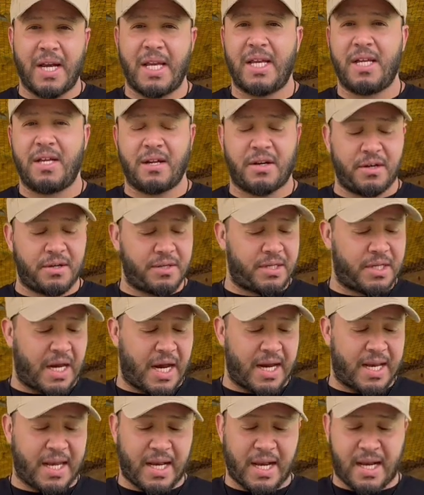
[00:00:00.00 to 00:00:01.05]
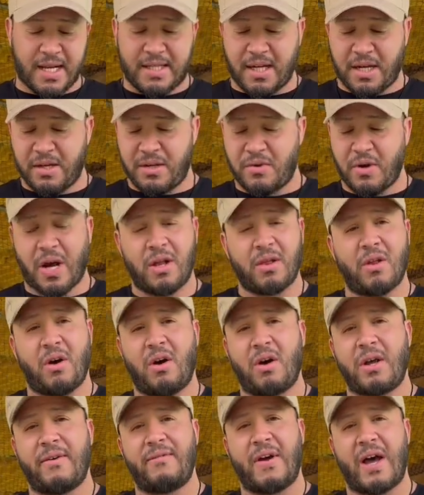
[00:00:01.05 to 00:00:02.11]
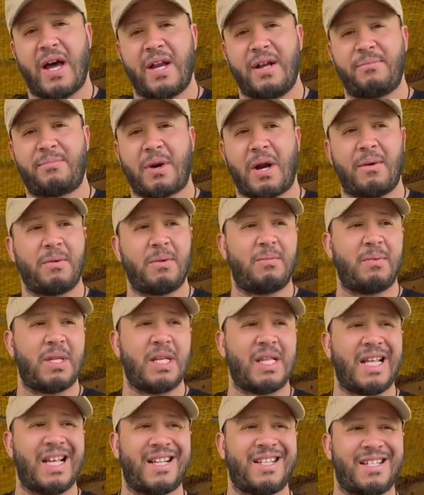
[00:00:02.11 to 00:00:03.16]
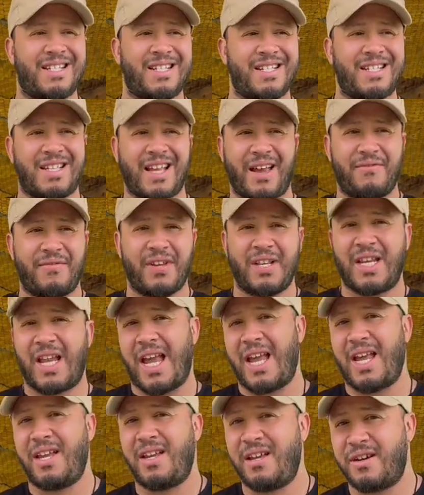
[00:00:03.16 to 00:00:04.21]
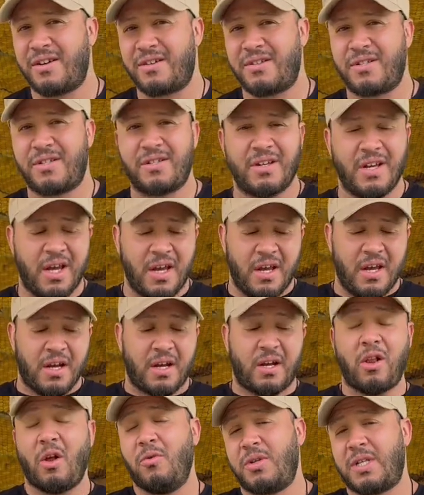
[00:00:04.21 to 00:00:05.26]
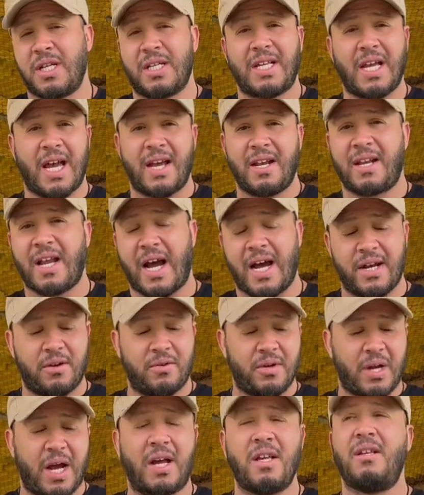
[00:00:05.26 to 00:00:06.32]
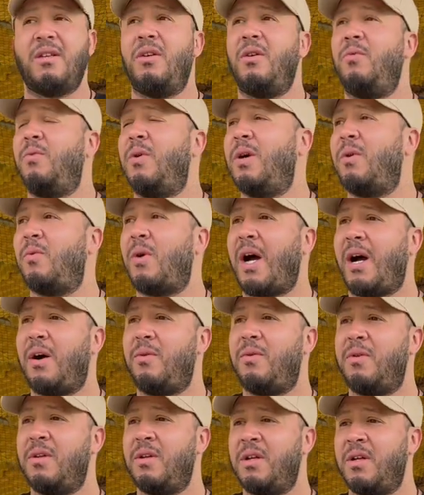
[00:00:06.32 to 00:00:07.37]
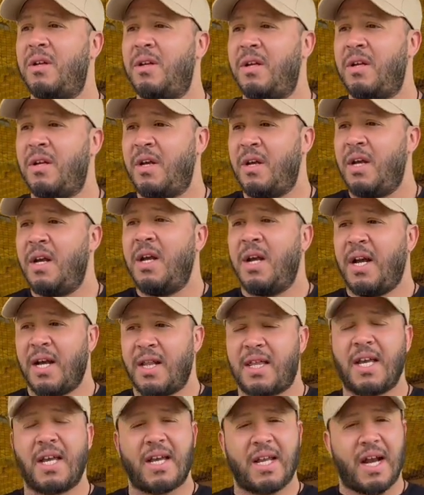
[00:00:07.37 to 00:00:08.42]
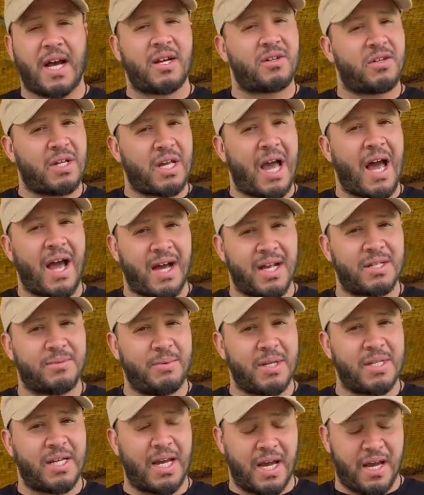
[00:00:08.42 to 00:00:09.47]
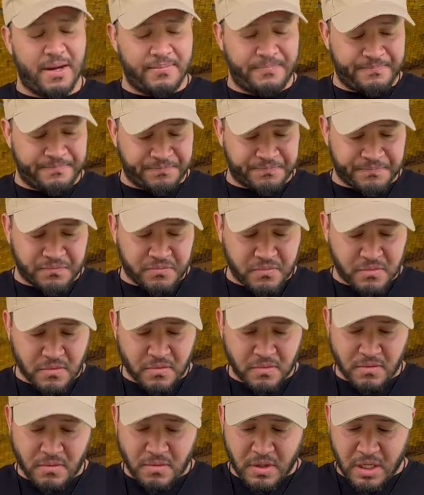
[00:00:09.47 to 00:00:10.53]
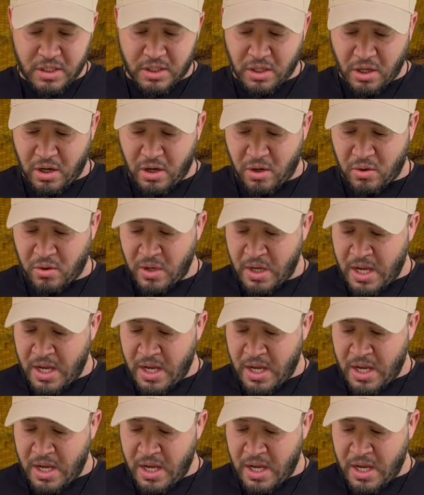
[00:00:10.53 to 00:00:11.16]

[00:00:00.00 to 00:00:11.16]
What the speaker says: years. I cannot tell you how long I've had it. Probably like 7, 8 years, close to 10. I don't know. You know what? Wow. I think it actually has been 10. So,